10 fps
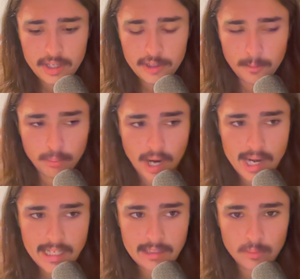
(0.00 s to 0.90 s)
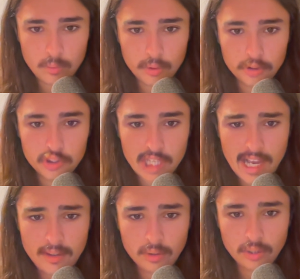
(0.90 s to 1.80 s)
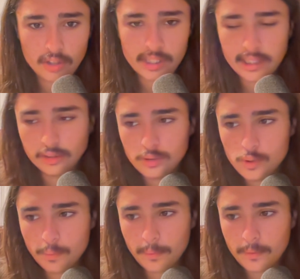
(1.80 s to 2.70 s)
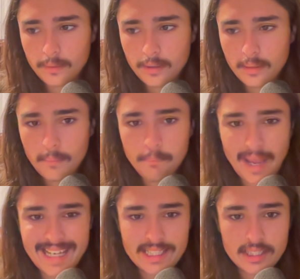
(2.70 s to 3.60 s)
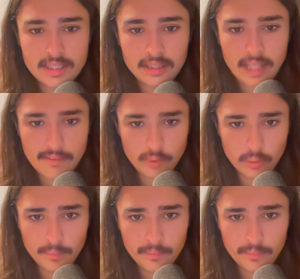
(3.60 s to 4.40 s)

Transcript: your brain will cycle on a loop base level,